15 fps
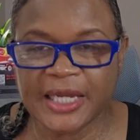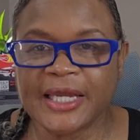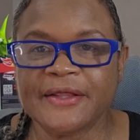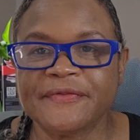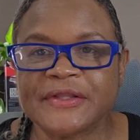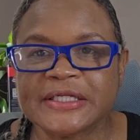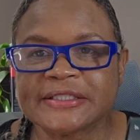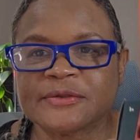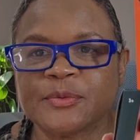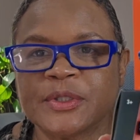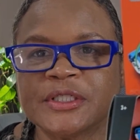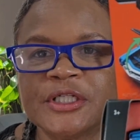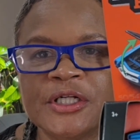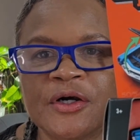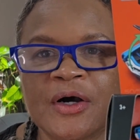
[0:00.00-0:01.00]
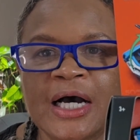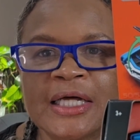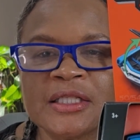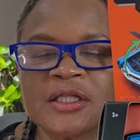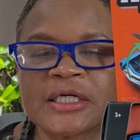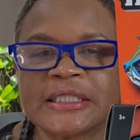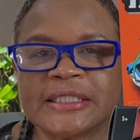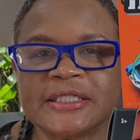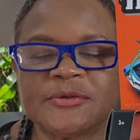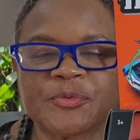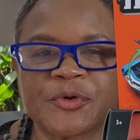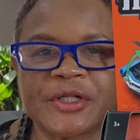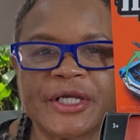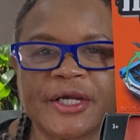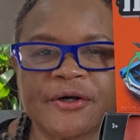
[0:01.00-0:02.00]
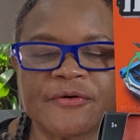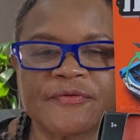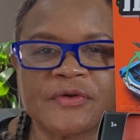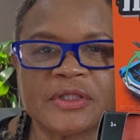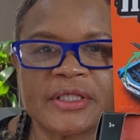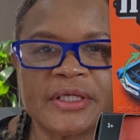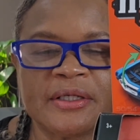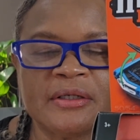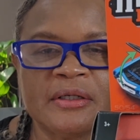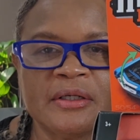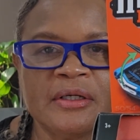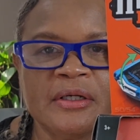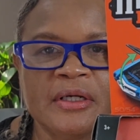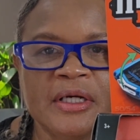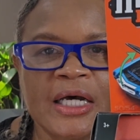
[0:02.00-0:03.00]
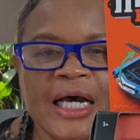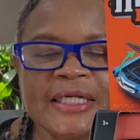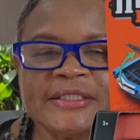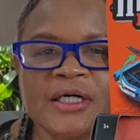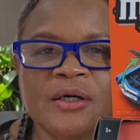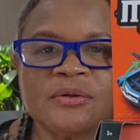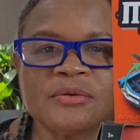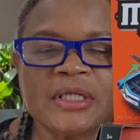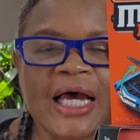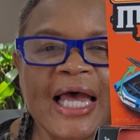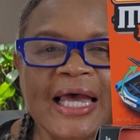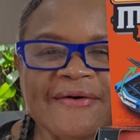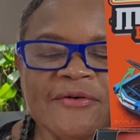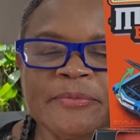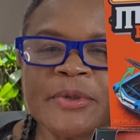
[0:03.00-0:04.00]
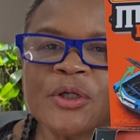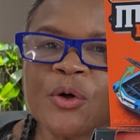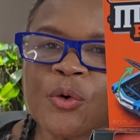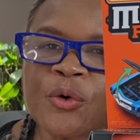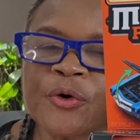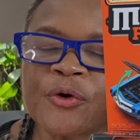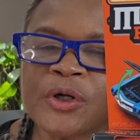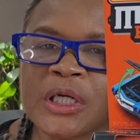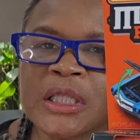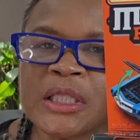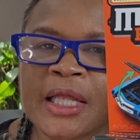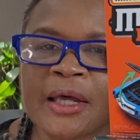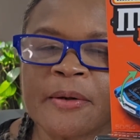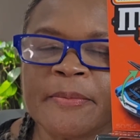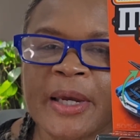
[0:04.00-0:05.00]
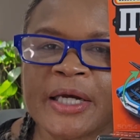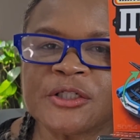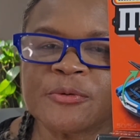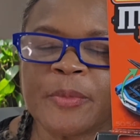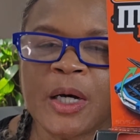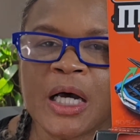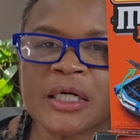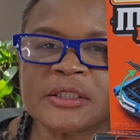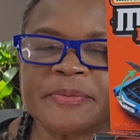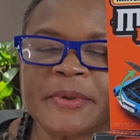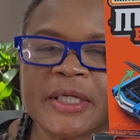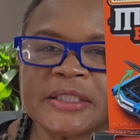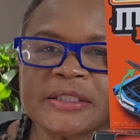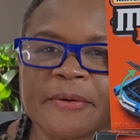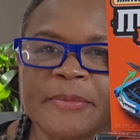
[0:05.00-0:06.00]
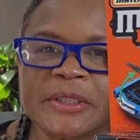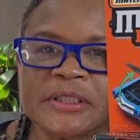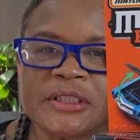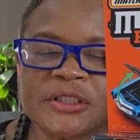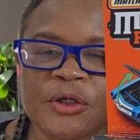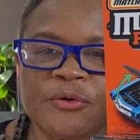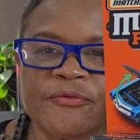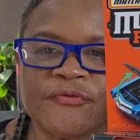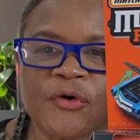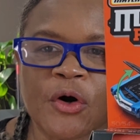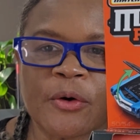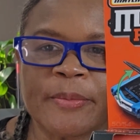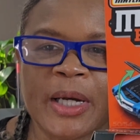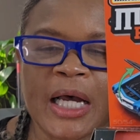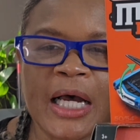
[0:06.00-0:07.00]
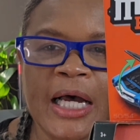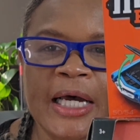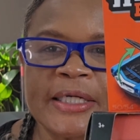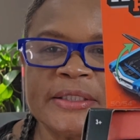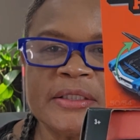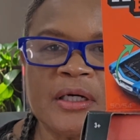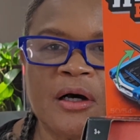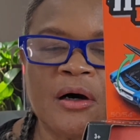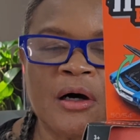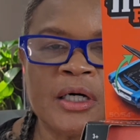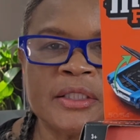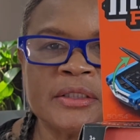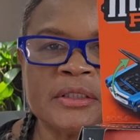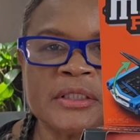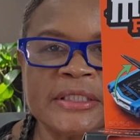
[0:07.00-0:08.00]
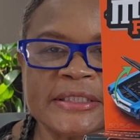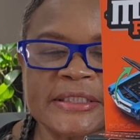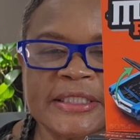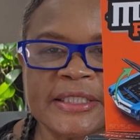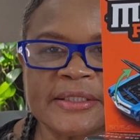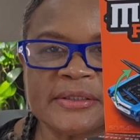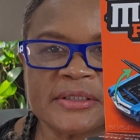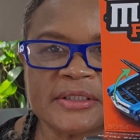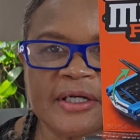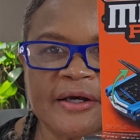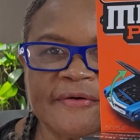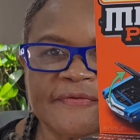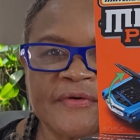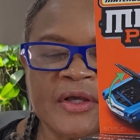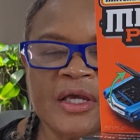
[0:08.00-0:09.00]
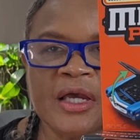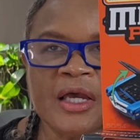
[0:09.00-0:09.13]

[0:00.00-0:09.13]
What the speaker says: And this one, you know, I look at these pretty carefully. I haven't been ordering a lot of Matchbox because I've been so far behind on listing stuff.